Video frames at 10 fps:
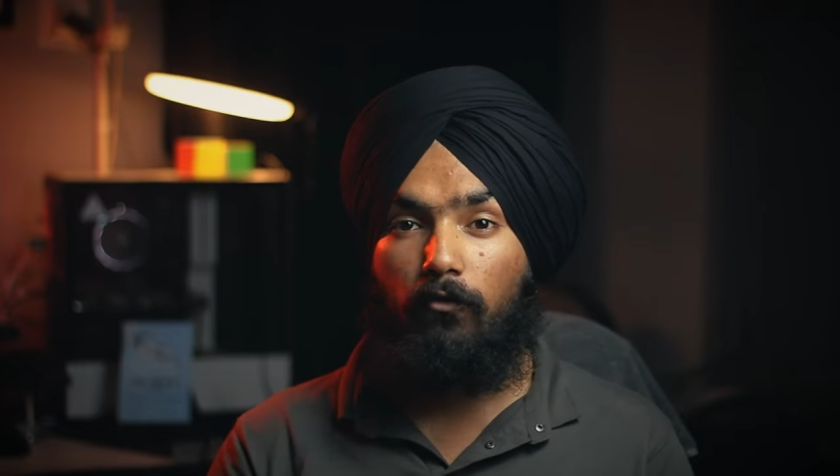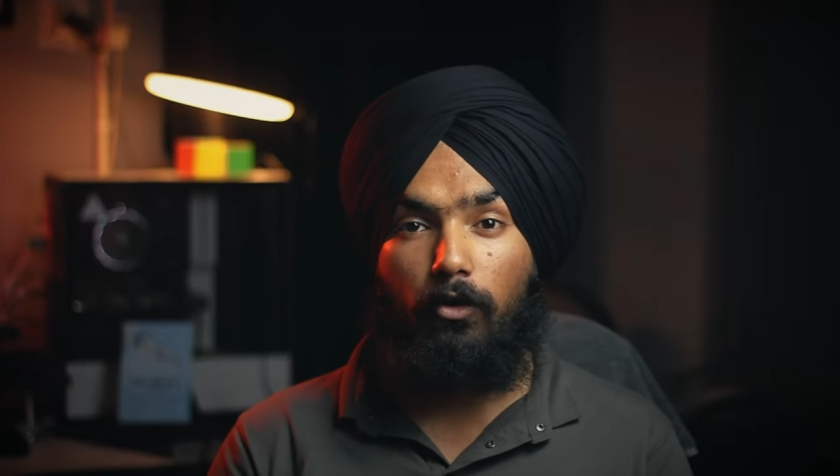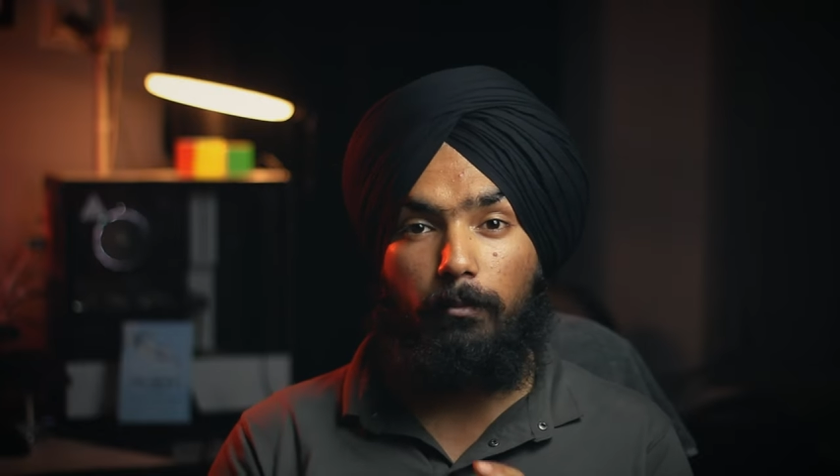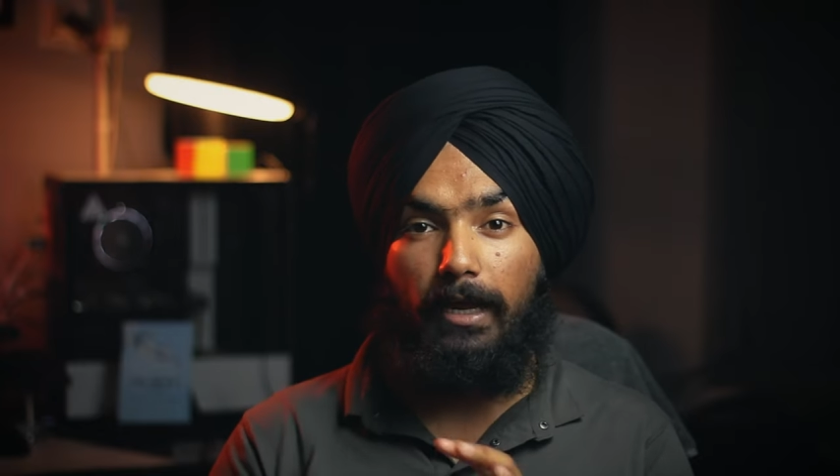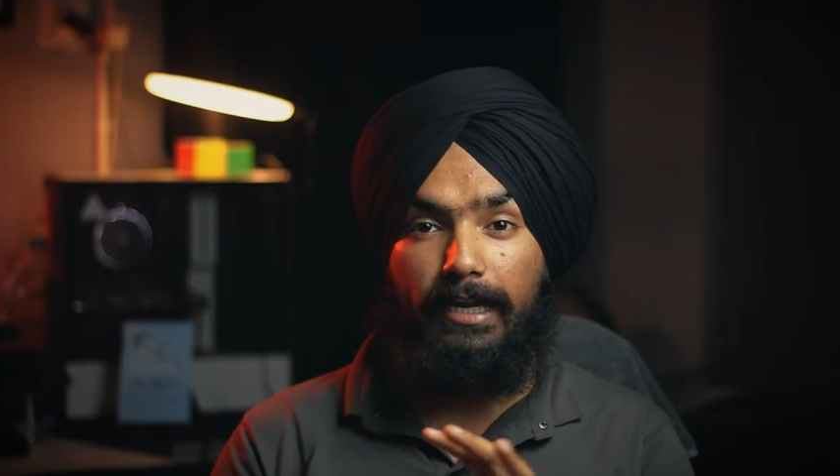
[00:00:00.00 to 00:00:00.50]

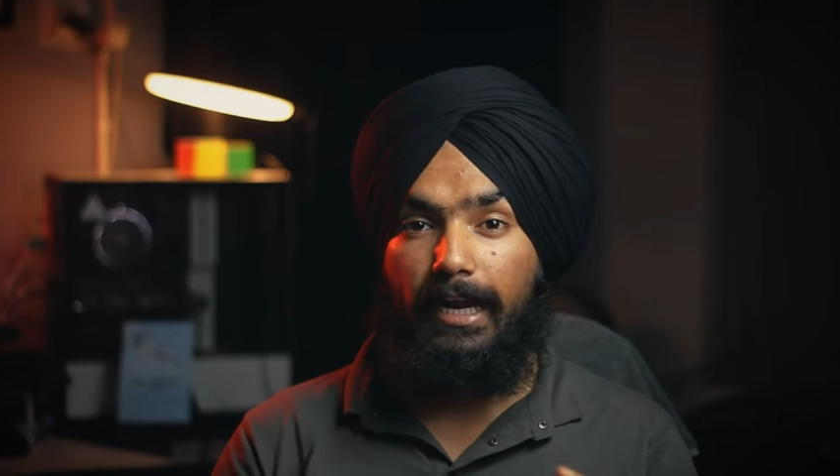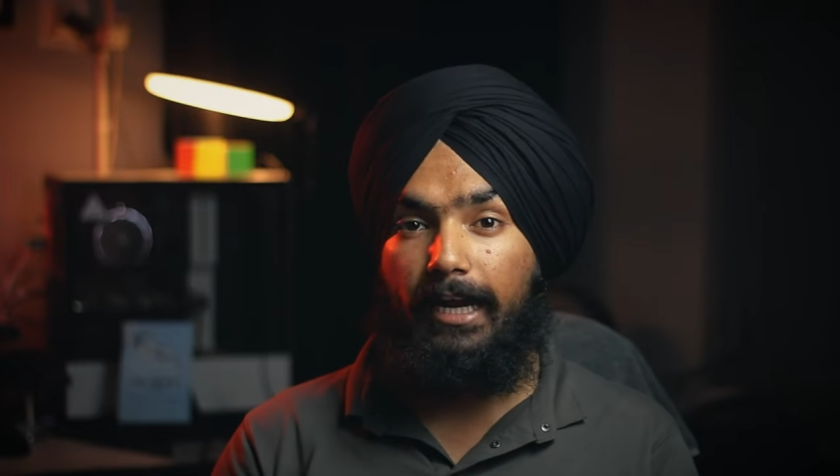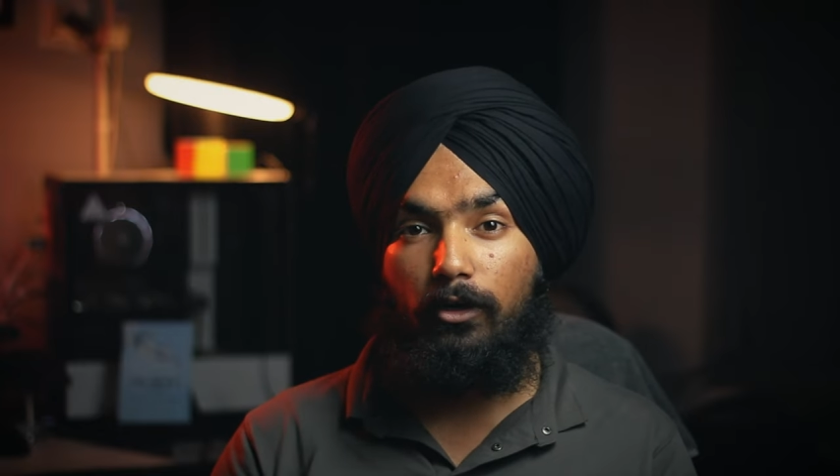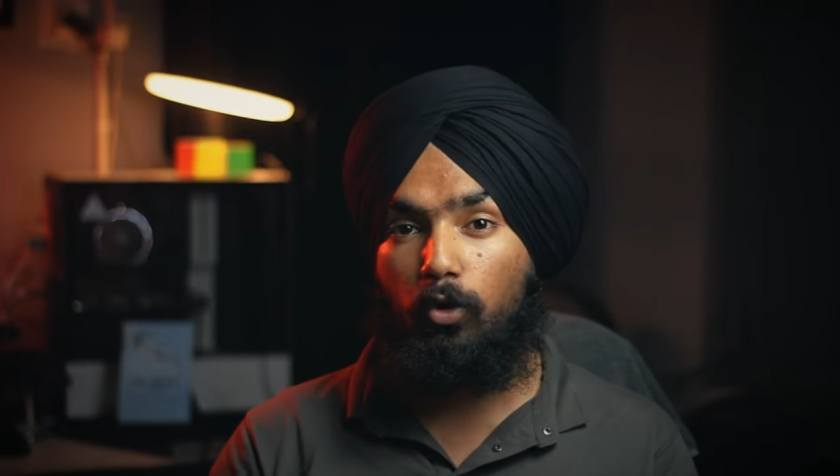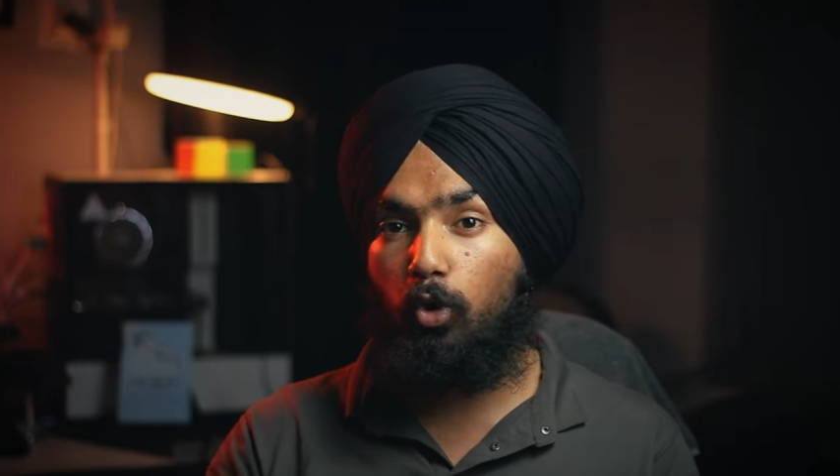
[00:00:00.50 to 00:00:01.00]
from like
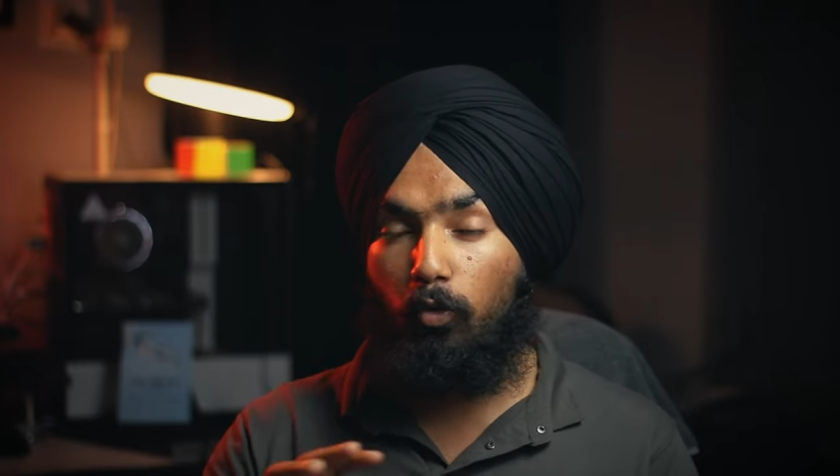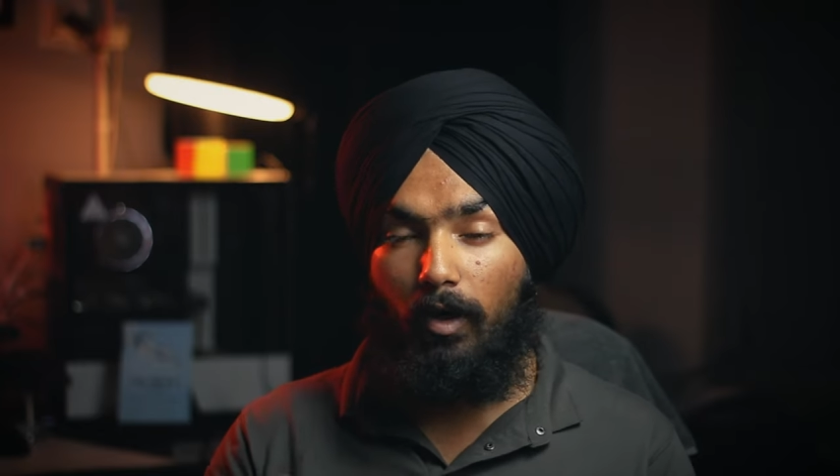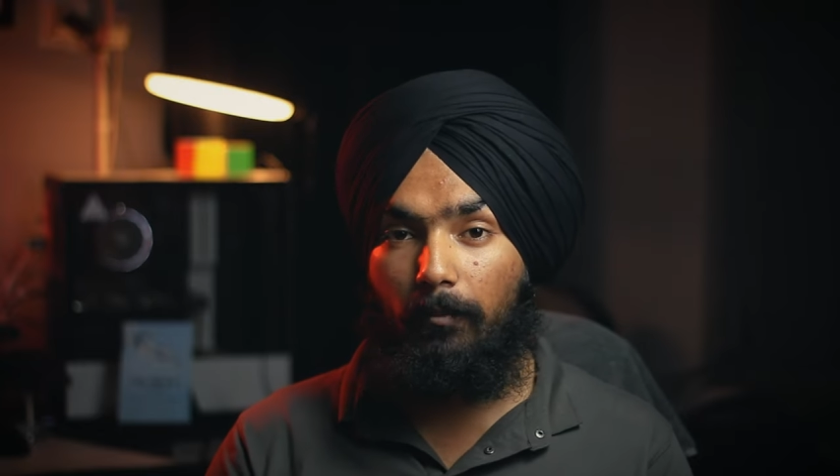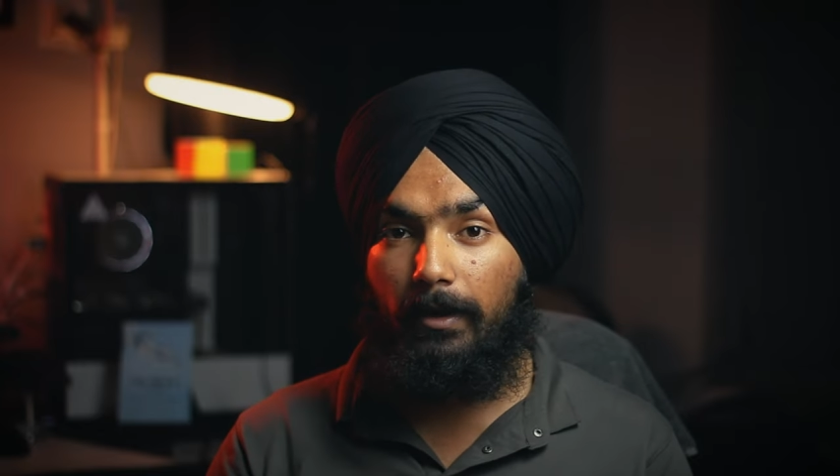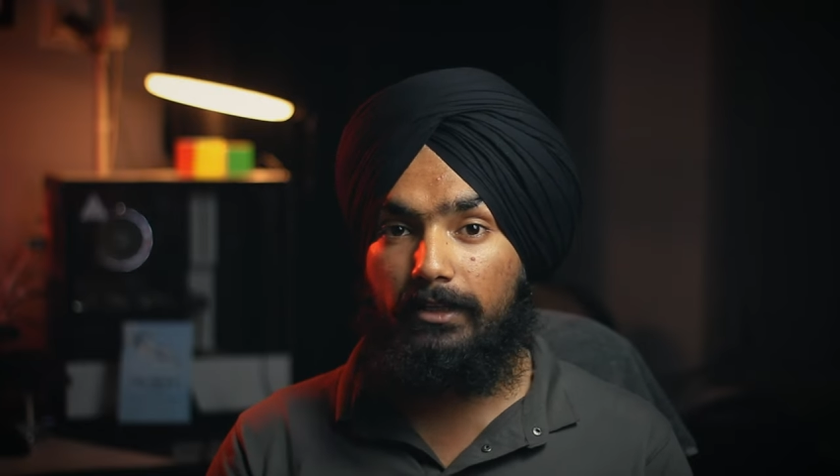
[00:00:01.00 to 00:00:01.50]
8 to
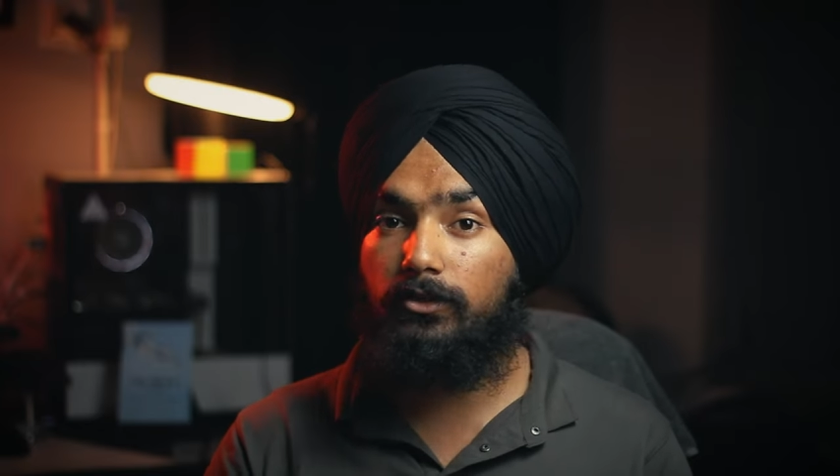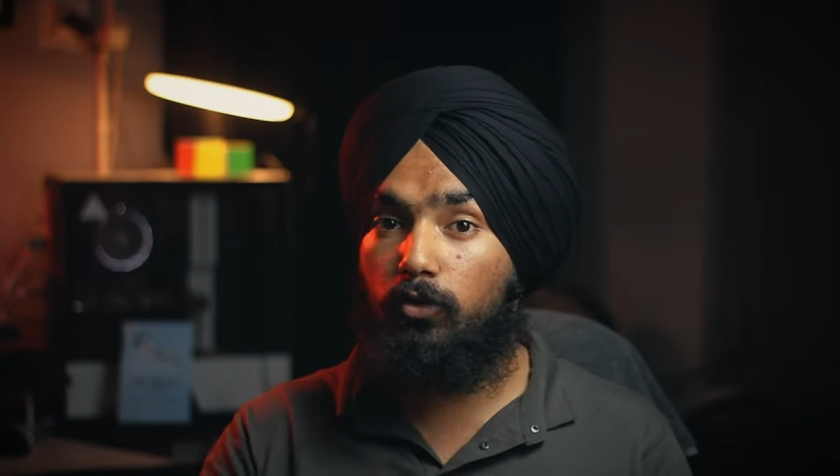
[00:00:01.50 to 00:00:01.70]
12 months